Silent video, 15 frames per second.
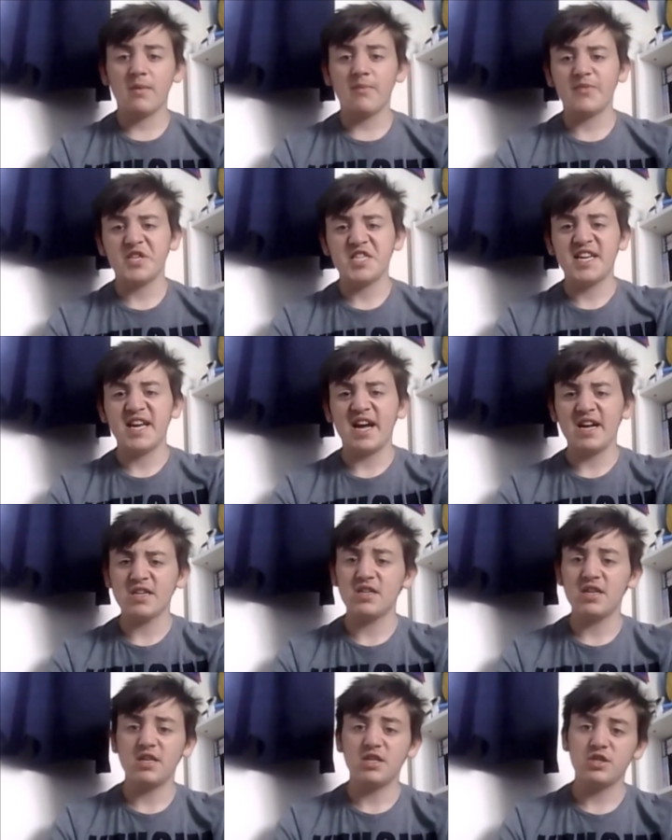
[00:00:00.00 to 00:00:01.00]
She
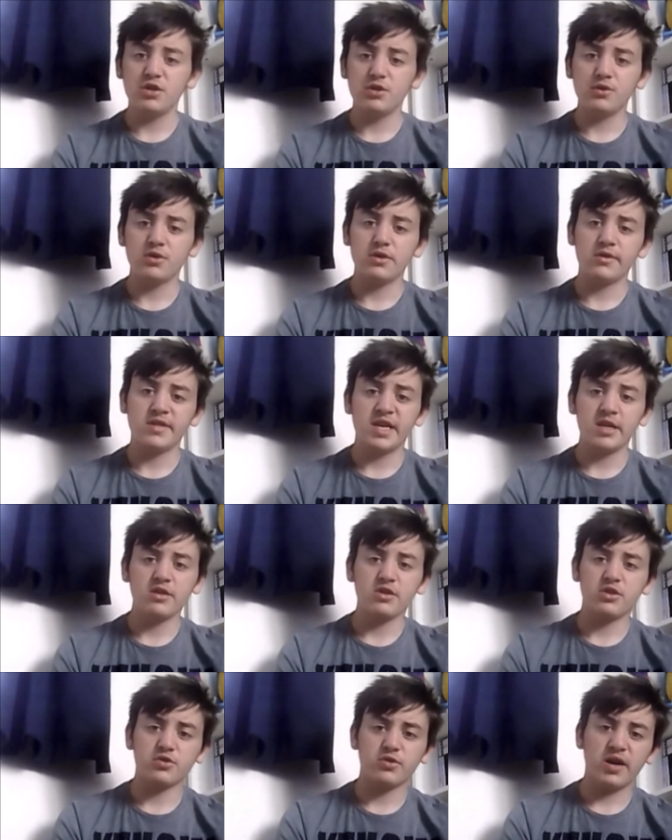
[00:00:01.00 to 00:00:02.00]
actually shoots Lieutenant
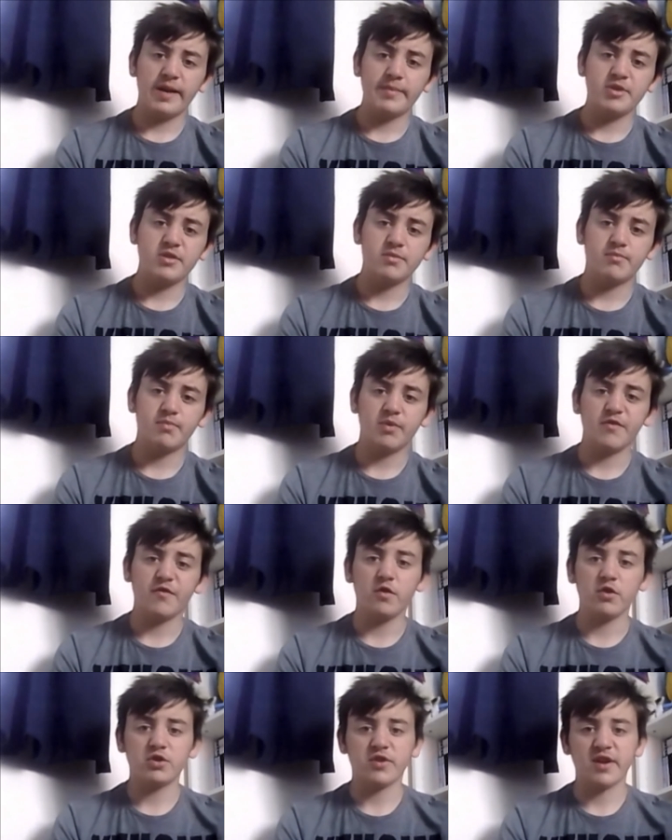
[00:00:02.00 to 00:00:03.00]
Stripes
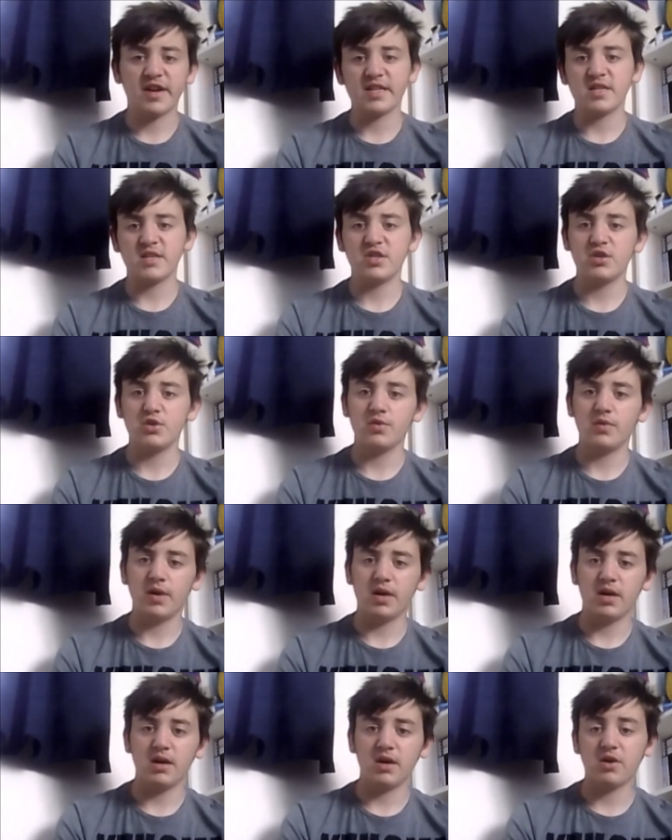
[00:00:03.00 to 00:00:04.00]
before trying to shoot
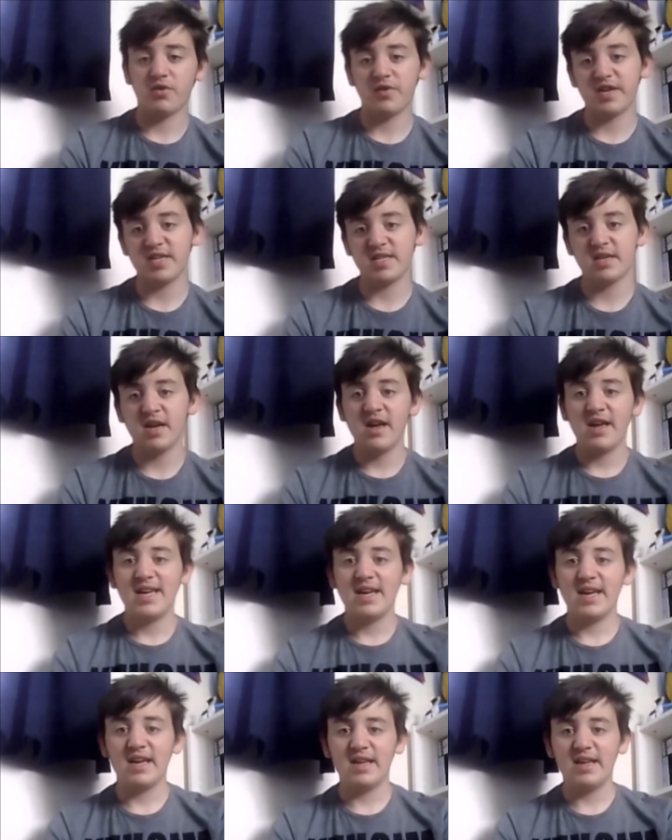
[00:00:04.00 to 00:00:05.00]
Chris
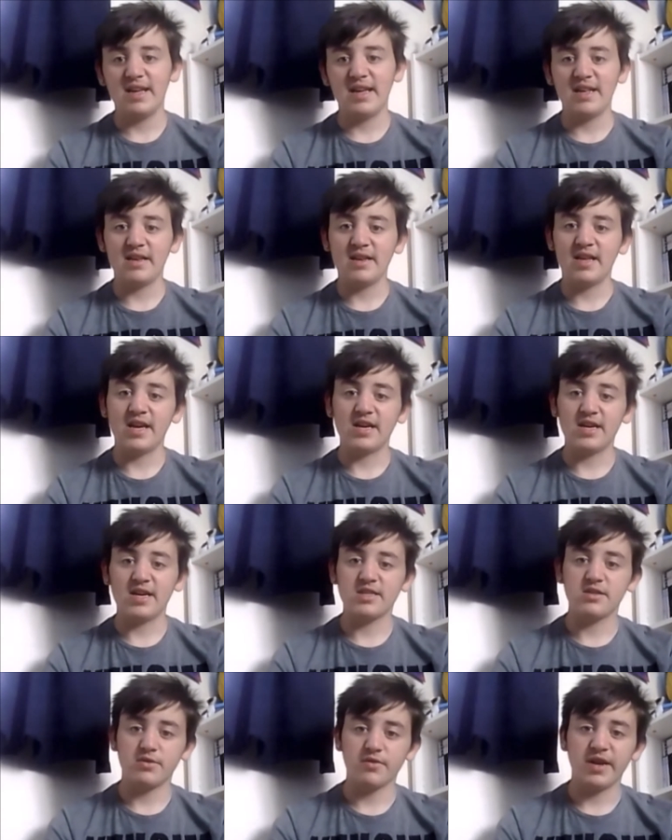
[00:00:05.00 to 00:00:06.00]
in
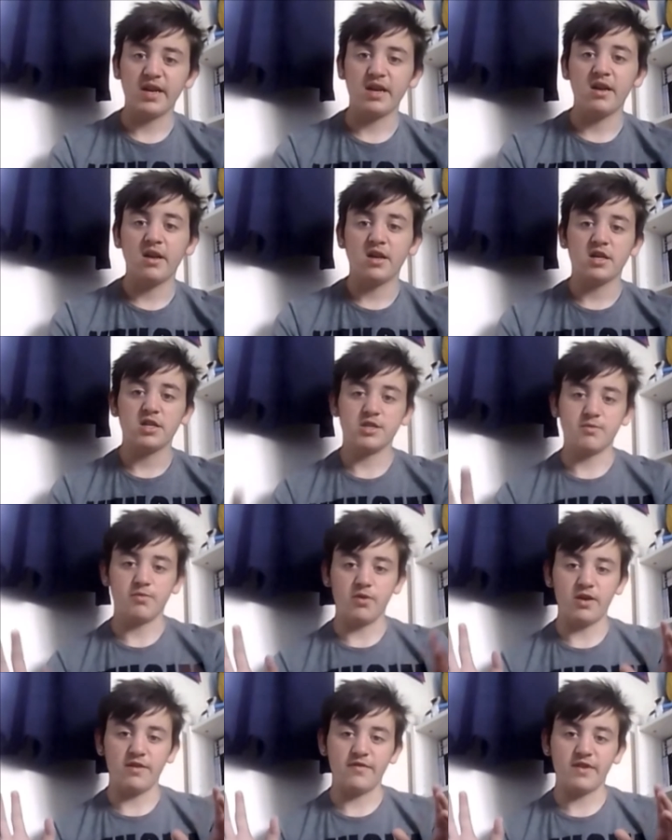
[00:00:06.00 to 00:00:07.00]
Kick-Ass 3.
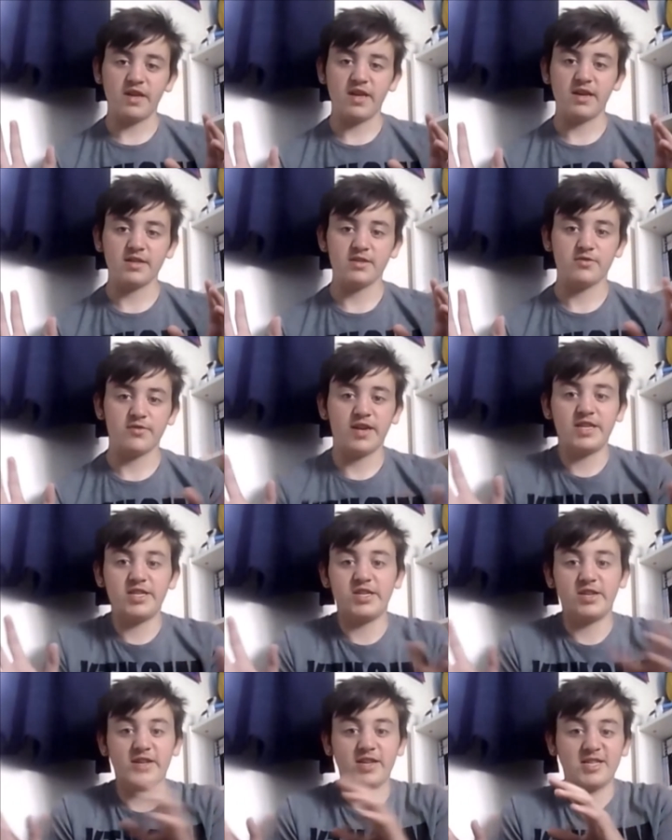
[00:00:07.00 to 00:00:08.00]
Spoiler for Kick-Ass 3,
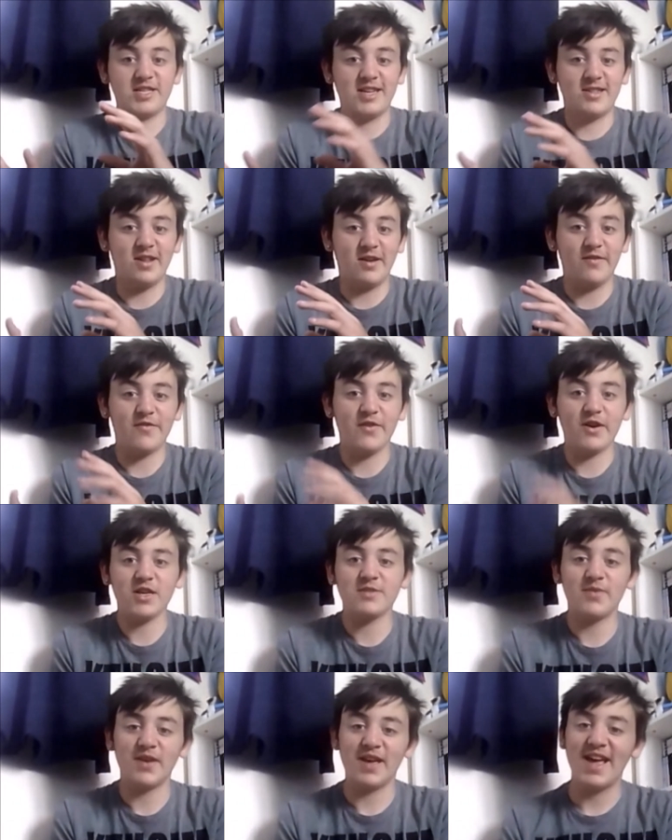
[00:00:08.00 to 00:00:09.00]
should have said that
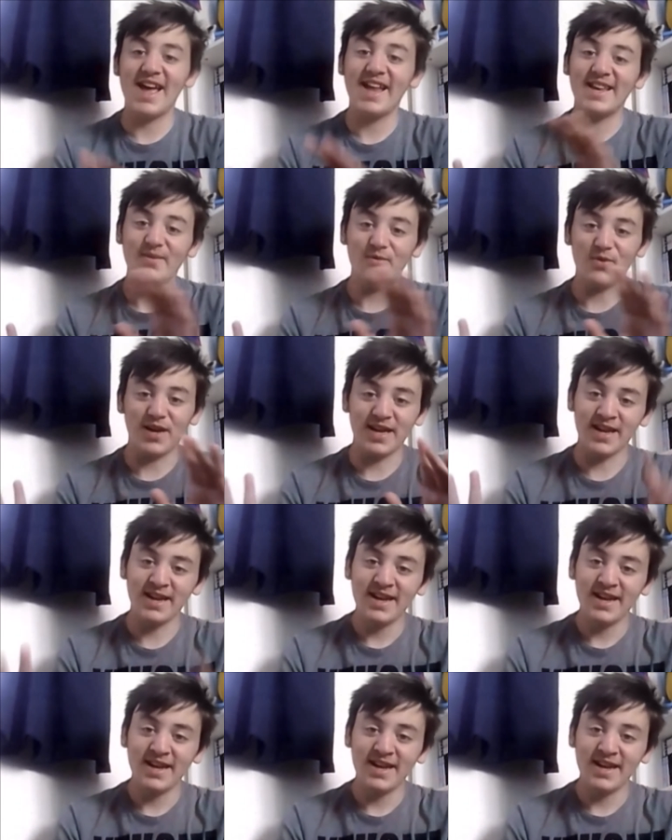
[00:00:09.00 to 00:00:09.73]
first, but anyway.